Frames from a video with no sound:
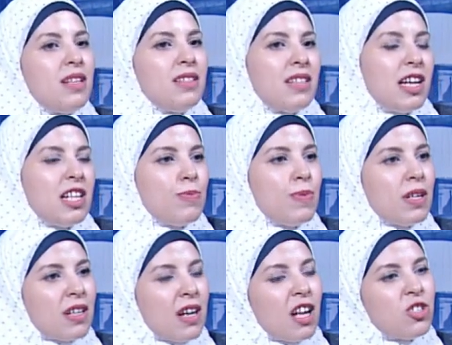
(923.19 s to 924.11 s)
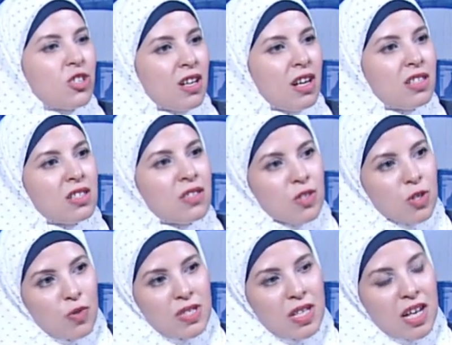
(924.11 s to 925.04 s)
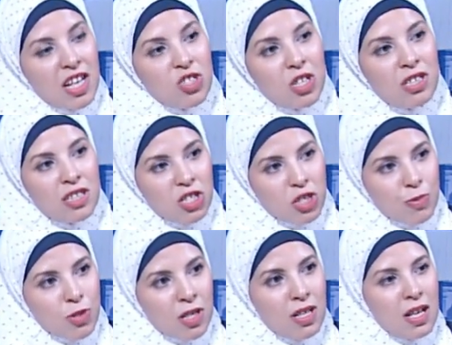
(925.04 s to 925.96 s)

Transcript: intangible cultural heritage of the ancient Egyptian.